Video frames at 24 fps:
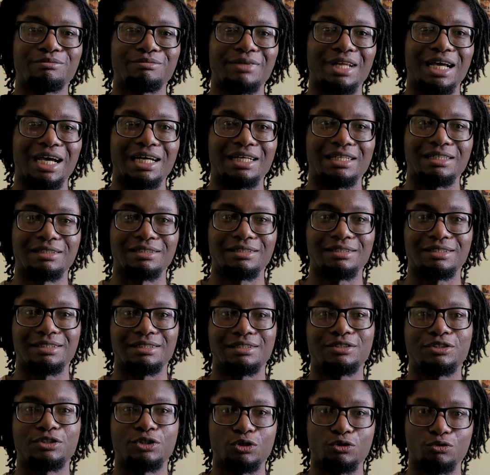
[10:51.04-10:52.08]
and
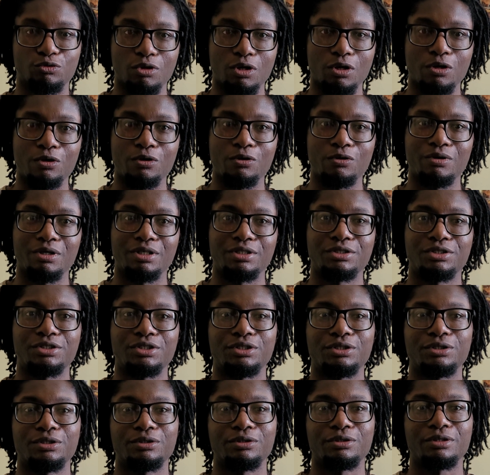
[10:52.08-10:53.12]
to grow and
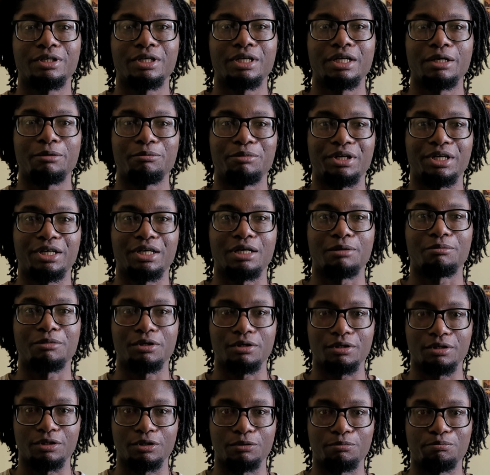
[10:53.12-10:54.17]
to become
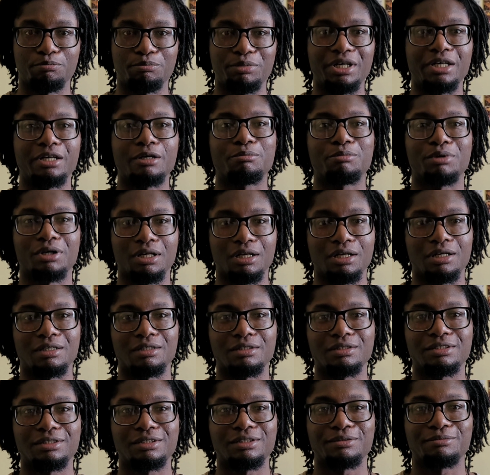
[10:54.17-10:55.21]
a bigger
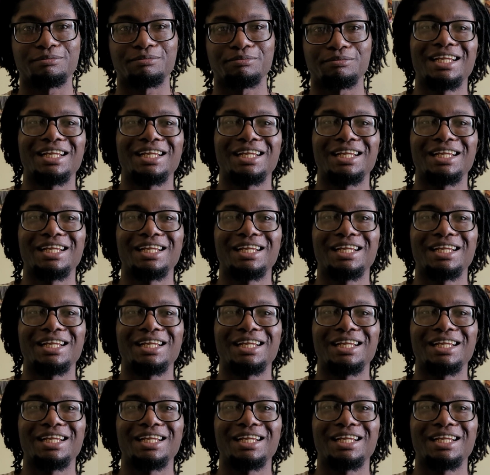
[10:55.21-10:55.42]
plant.